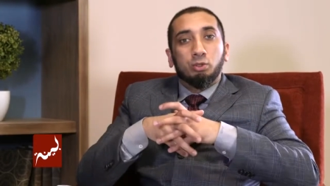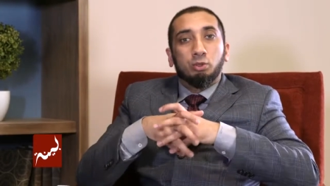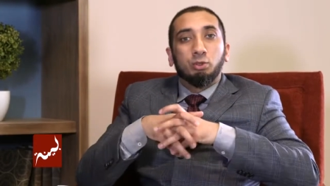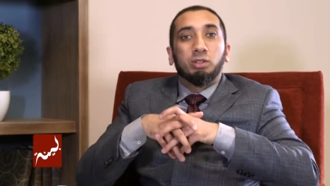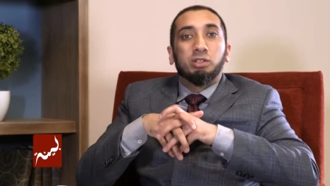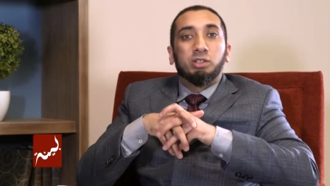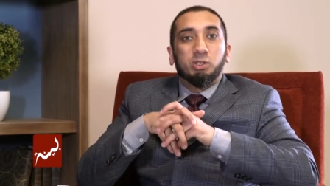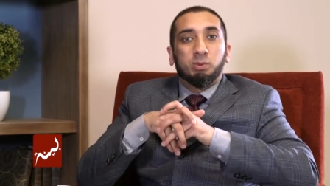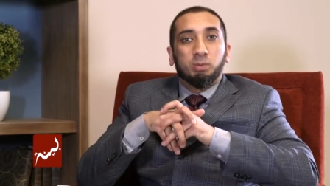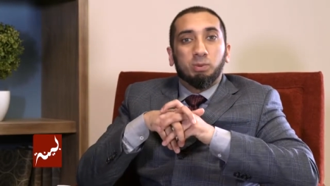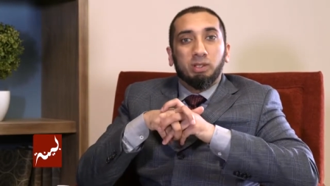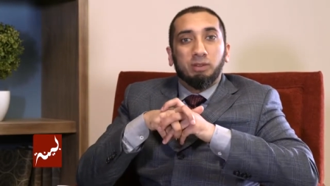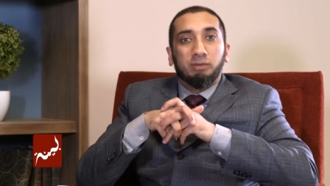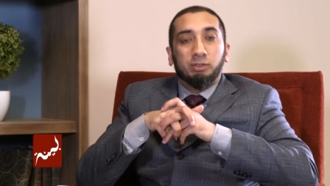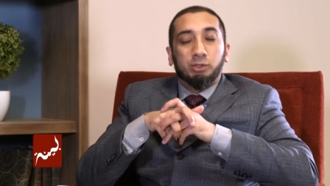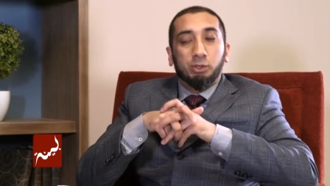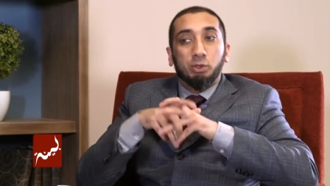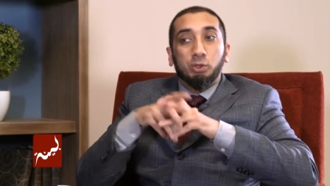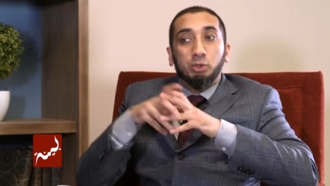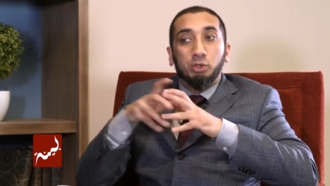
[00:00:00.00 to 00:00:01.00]
to the
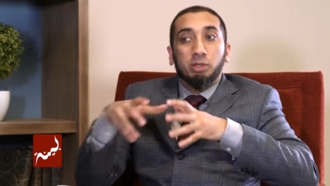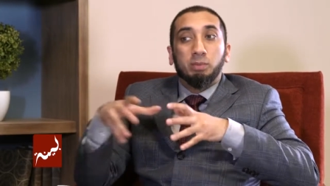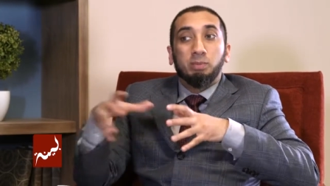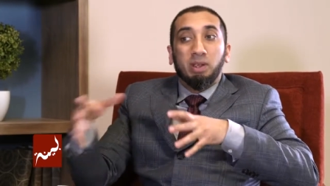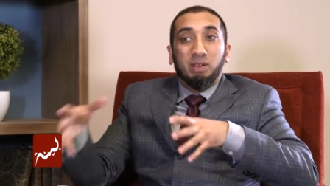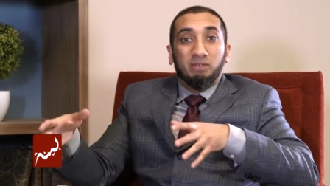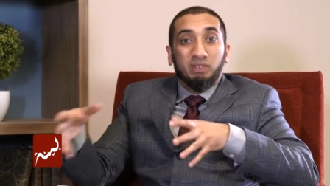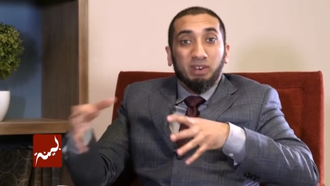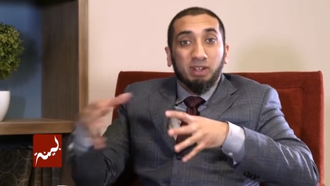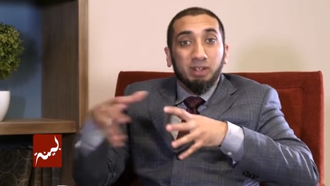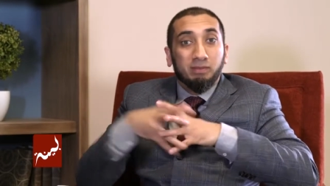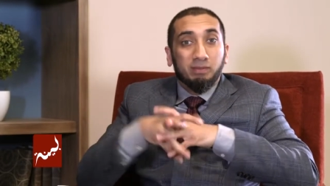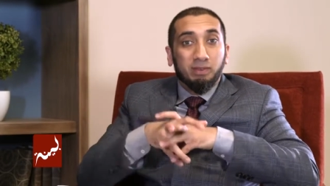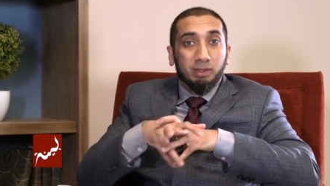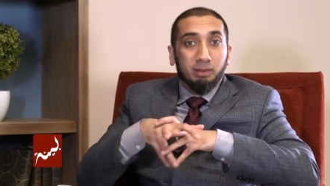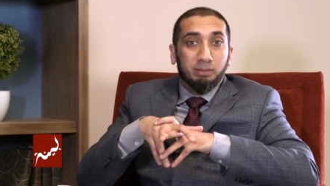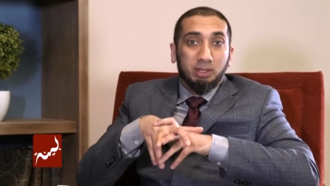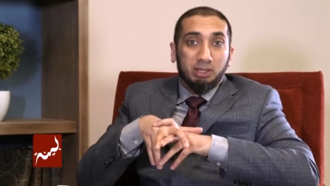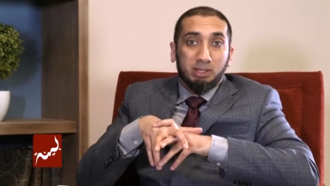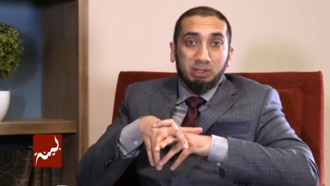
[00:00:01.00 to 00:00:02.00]
disbelievers who used to make fun of
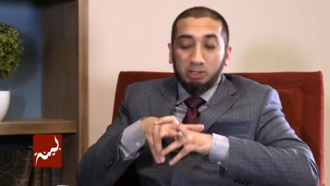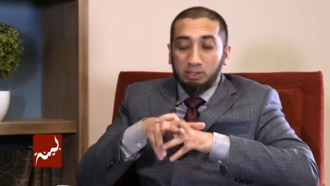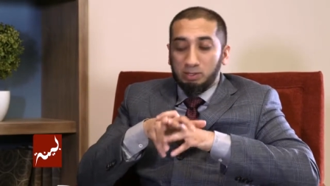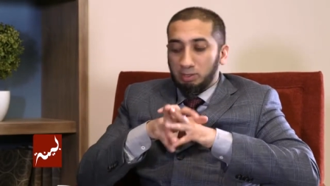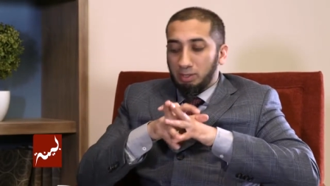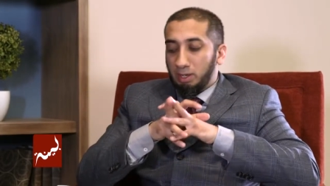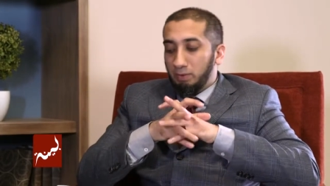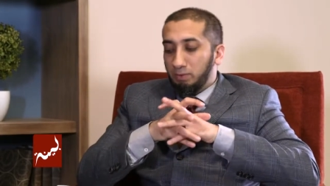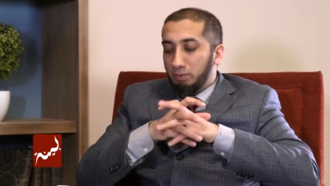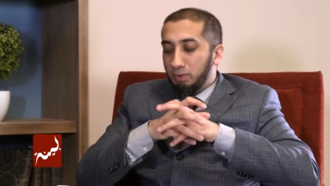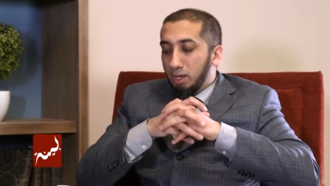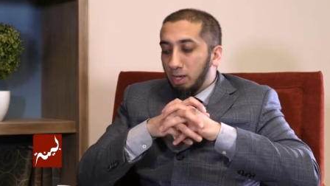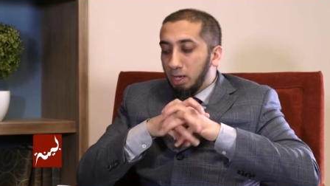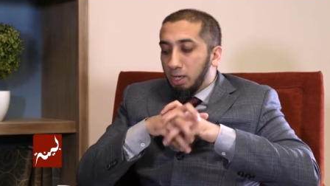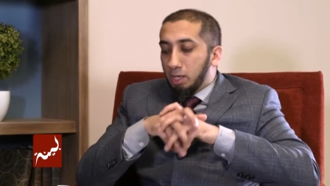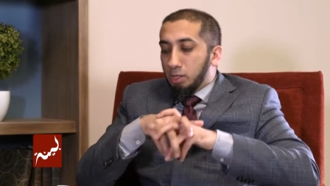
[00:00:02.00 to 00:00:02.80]
them in this life.